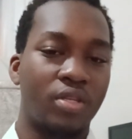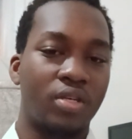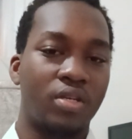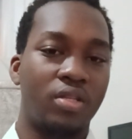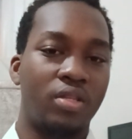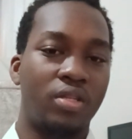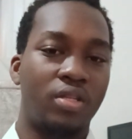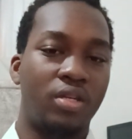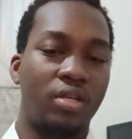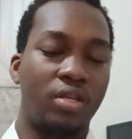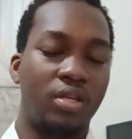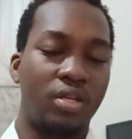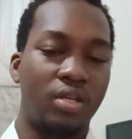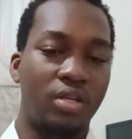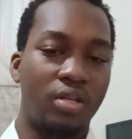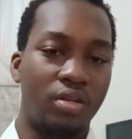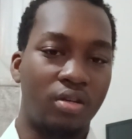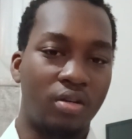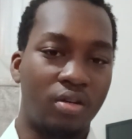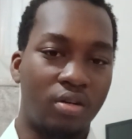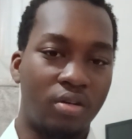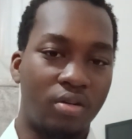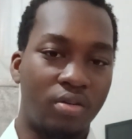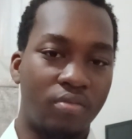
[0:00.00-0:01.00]
the
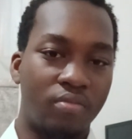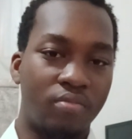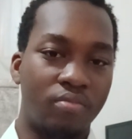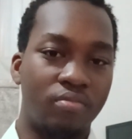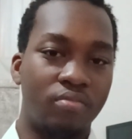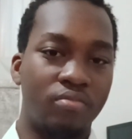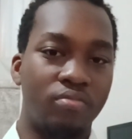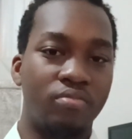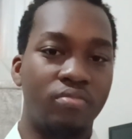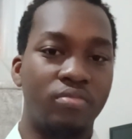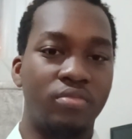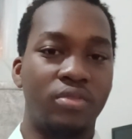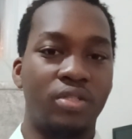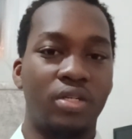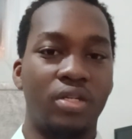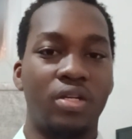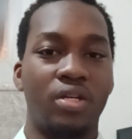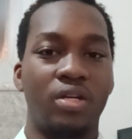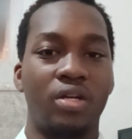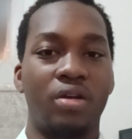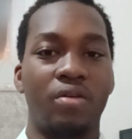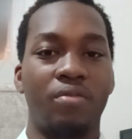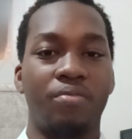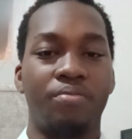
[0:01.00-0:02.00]

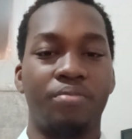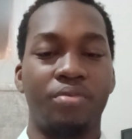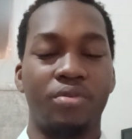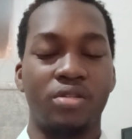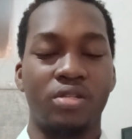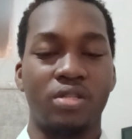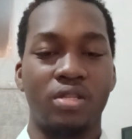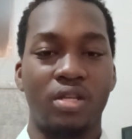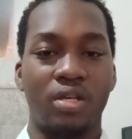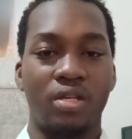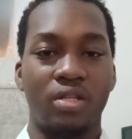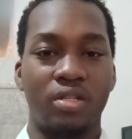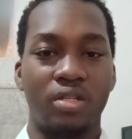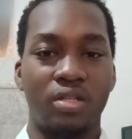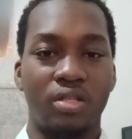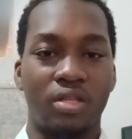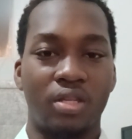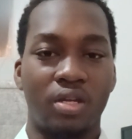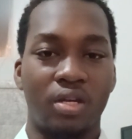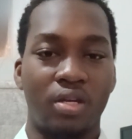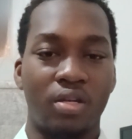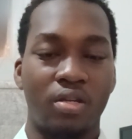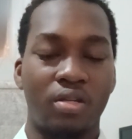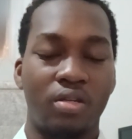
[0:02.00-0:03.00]
general personal
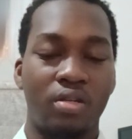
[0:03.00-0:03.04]
data,